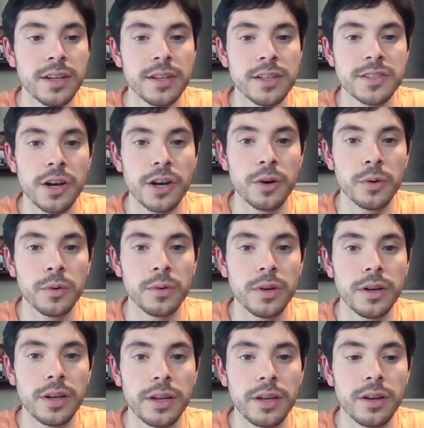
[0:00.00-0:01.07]
So,
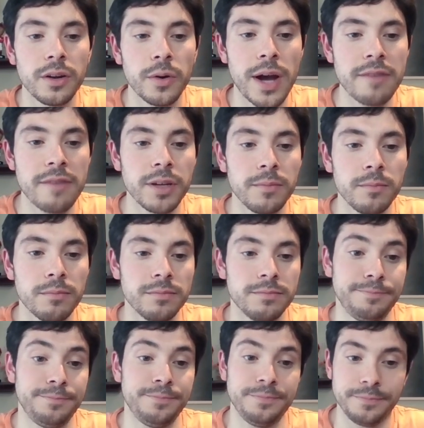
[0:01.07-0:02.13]
having
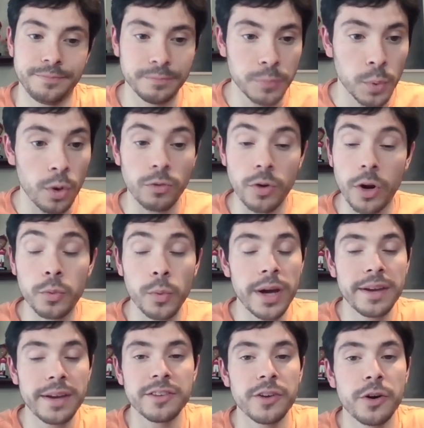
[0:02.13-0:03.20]
more runway
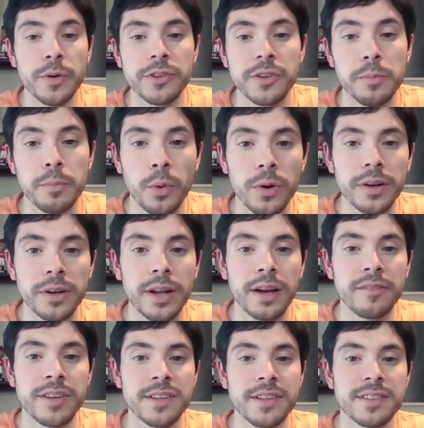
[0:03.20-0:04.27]
is always important,
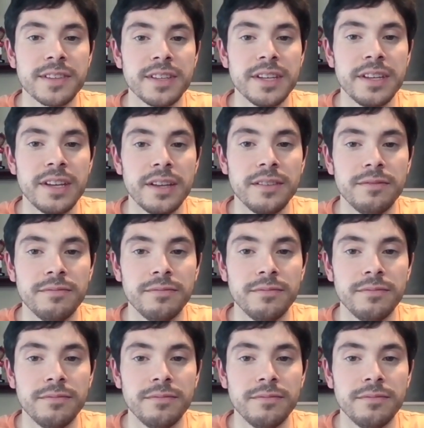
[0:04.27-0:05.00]
obviously, and